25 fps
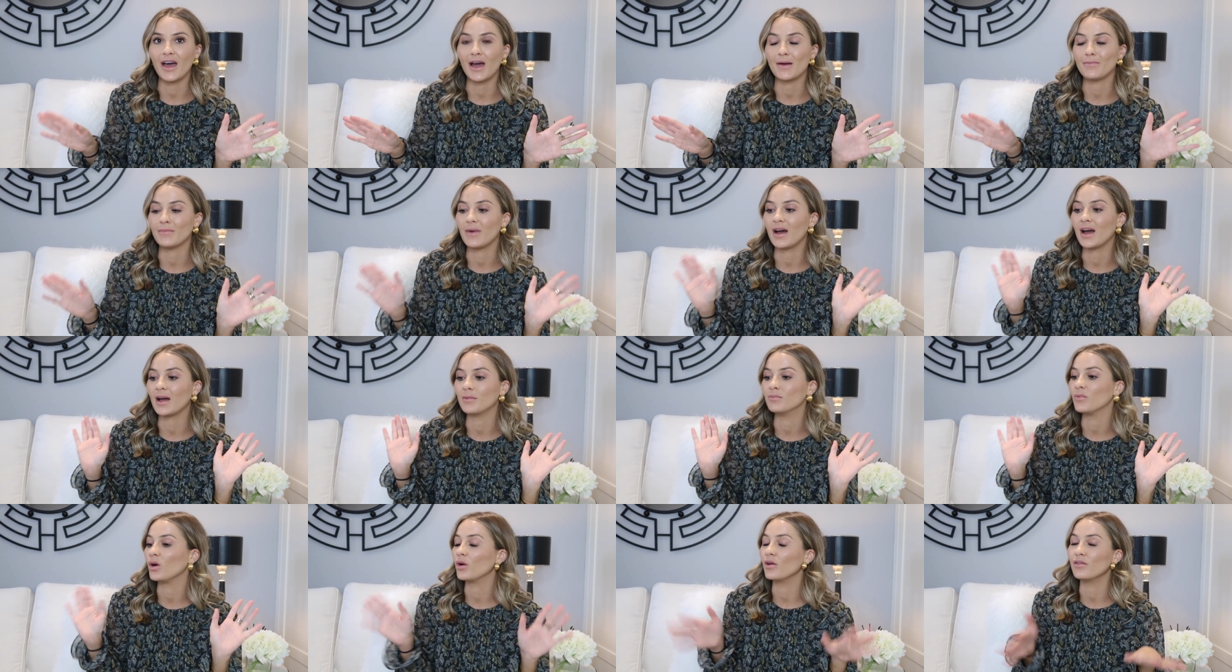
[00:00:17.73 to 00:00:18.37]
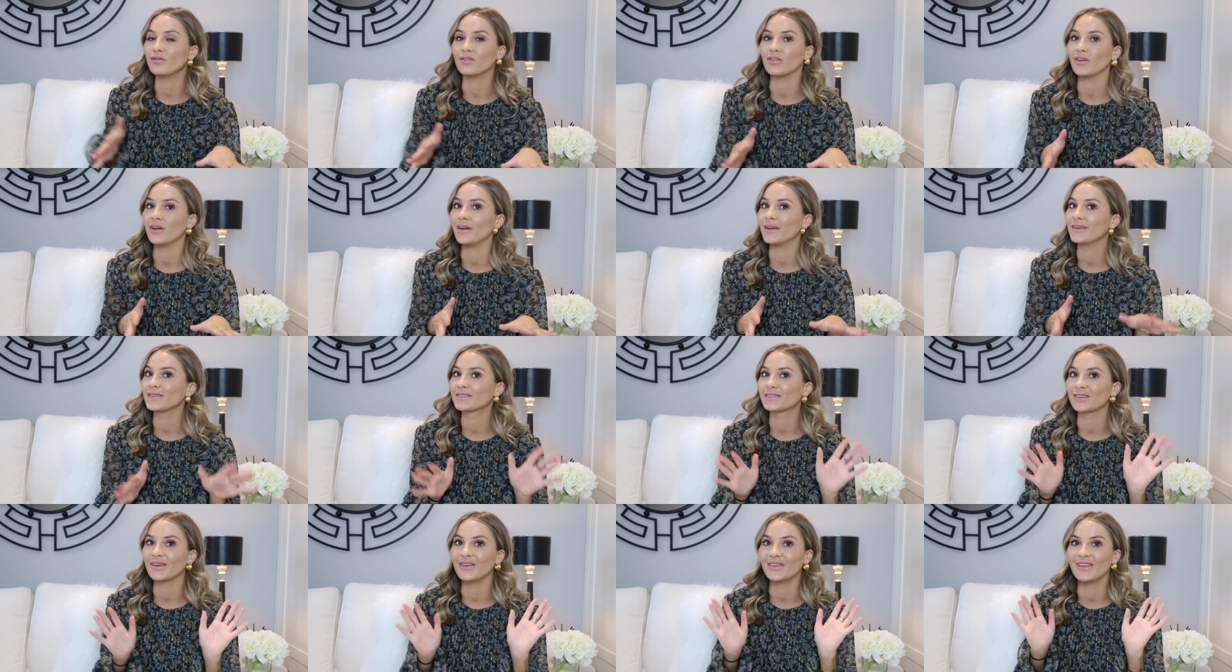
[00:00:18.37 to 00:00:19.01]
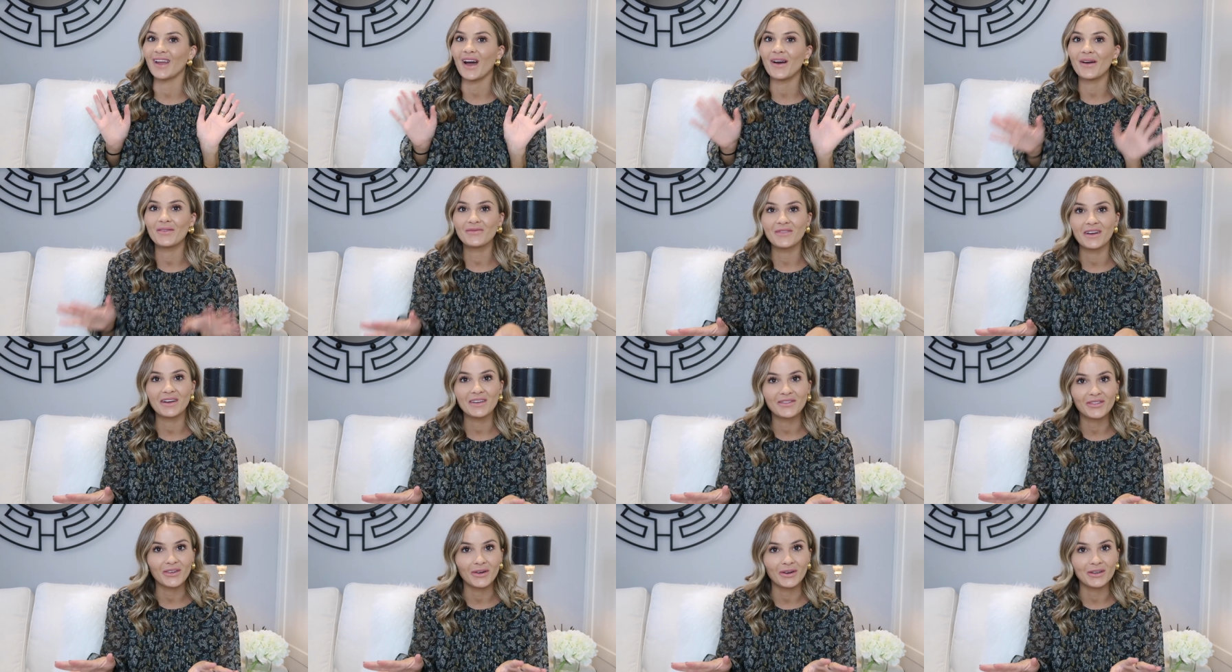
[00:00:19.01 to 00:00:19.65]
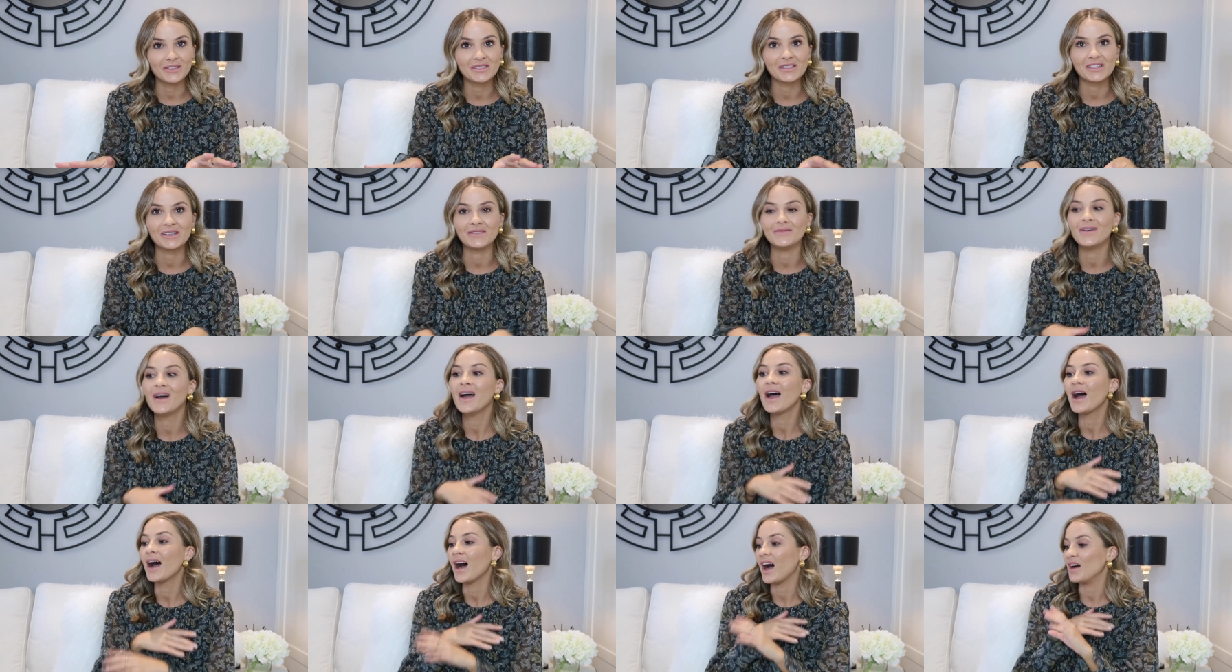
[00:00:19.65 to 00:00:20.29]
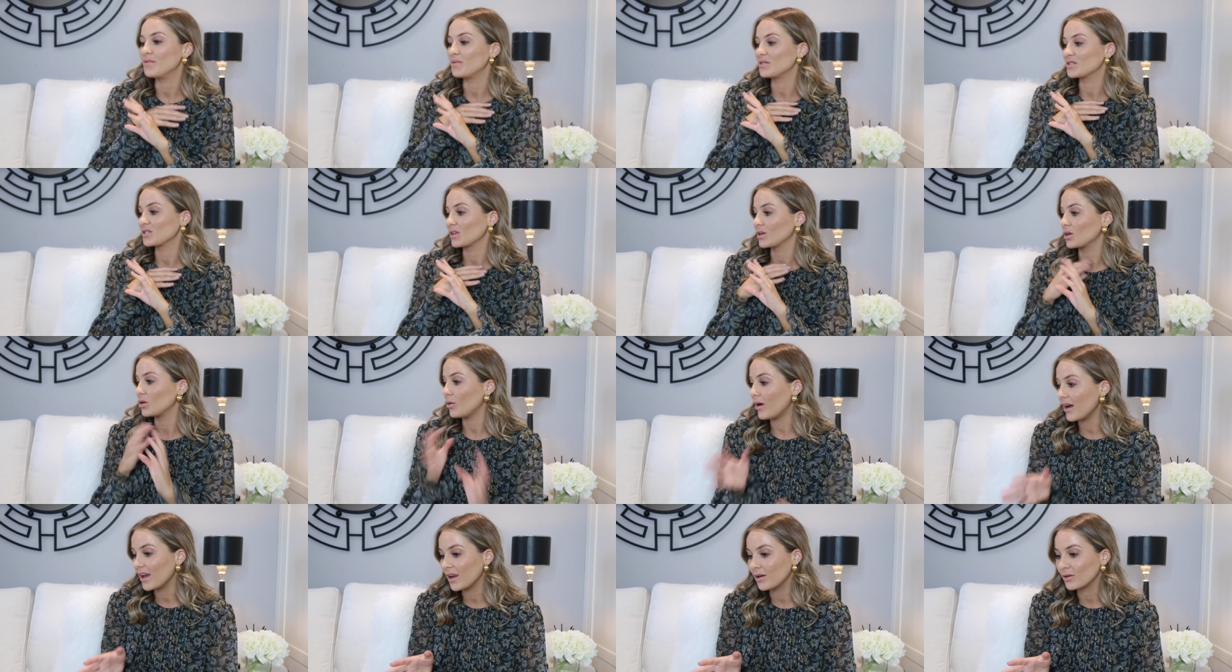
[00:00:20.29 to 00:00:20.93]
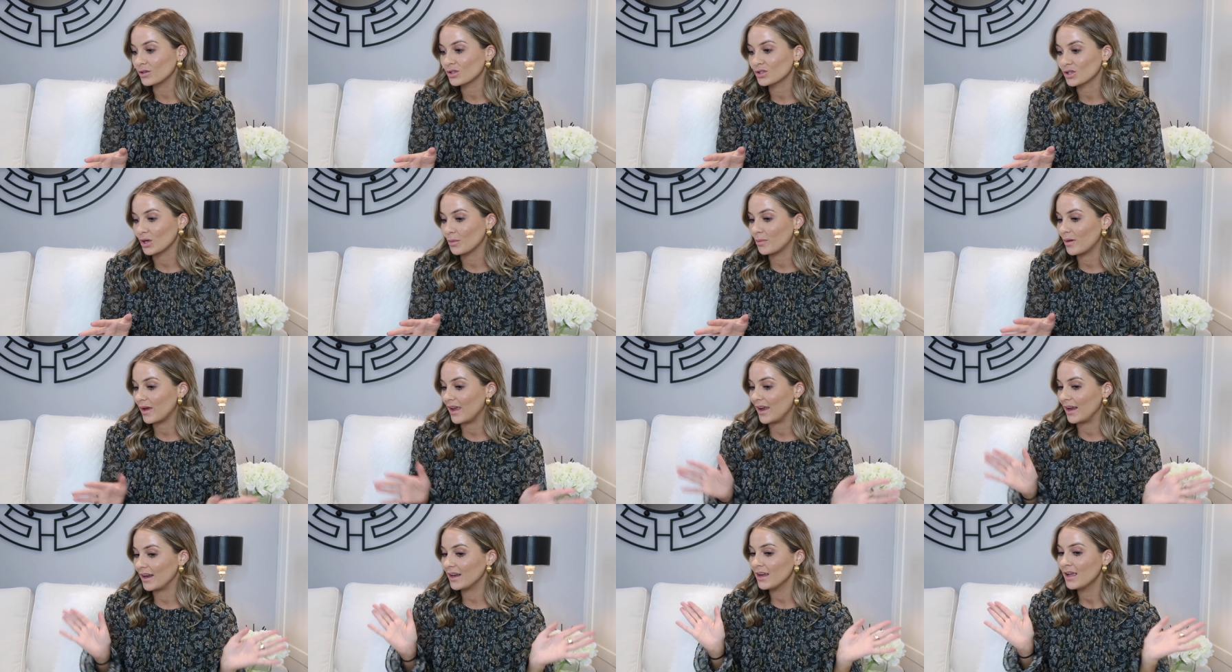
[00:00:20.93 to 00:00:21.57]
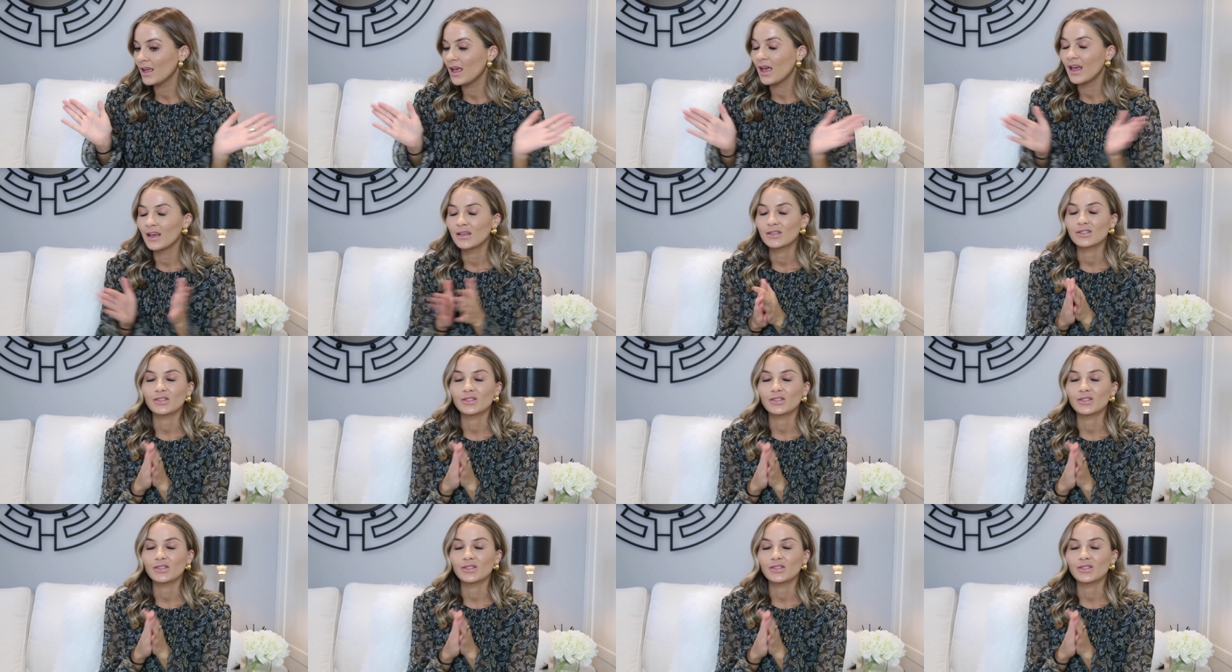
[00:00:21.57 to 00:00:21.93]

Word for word: Um, I'm over it. So now I'm ready for autumn. I've been doing quite a lot of shopping.